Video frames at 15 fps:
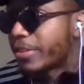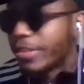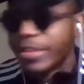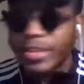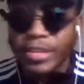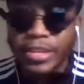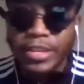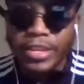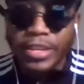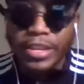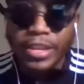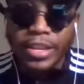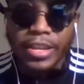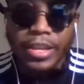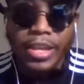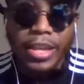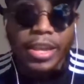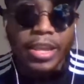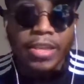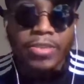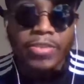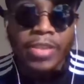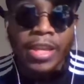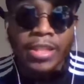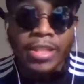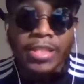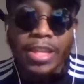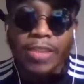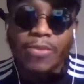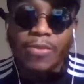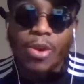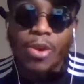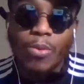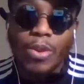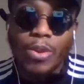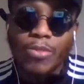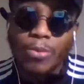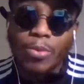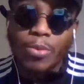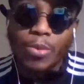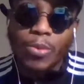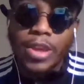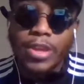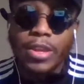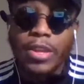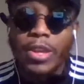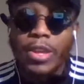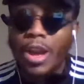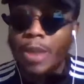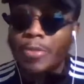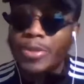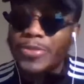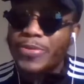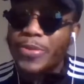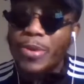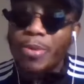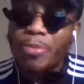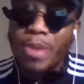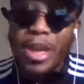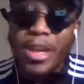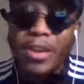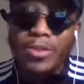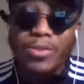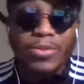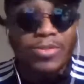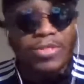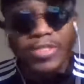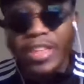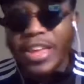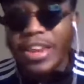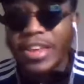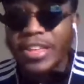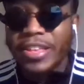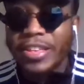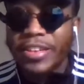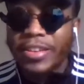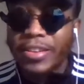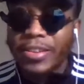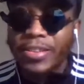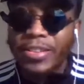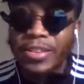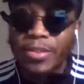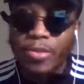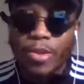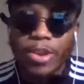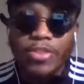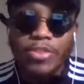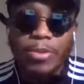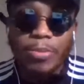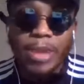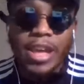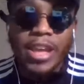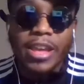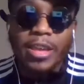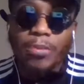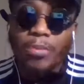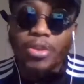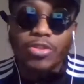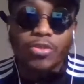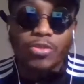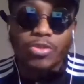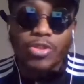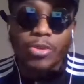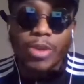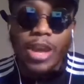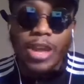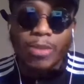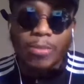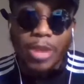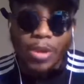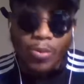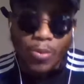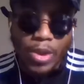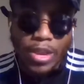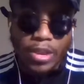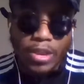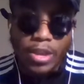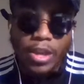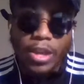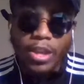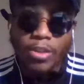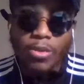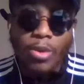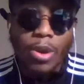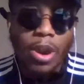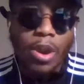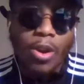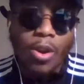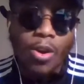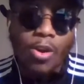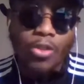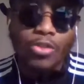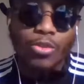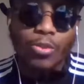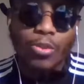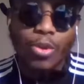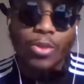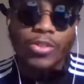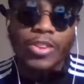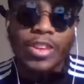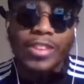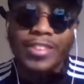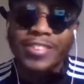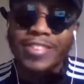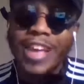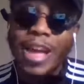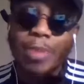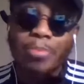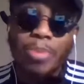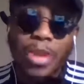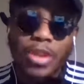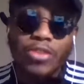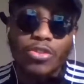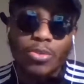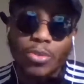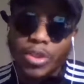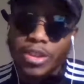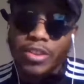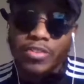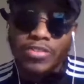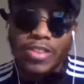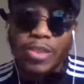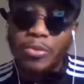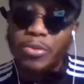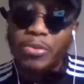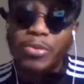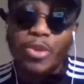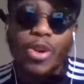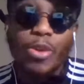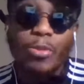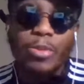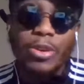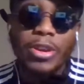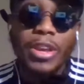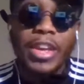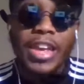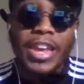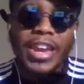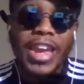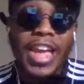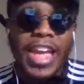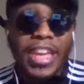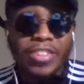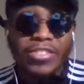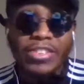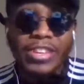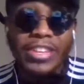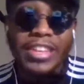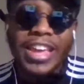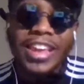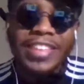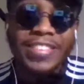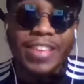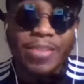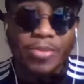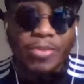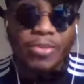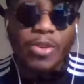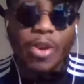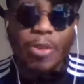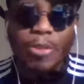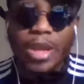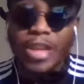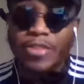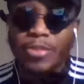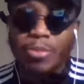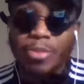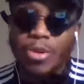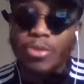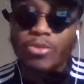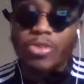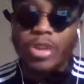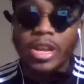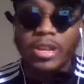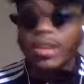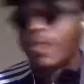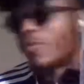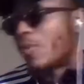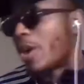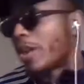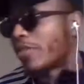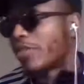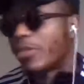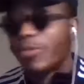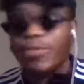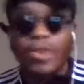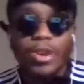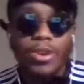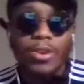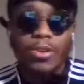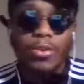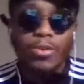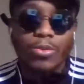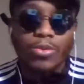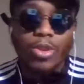And he's not that far away from the weight. I mean, 4 pounds, that ain't crazy bad, but you still got to make weight. You know how hard you work to get this. I picked you against Tevin Farmer, and I actually like Tevin Farmer as a person. I love watching the videos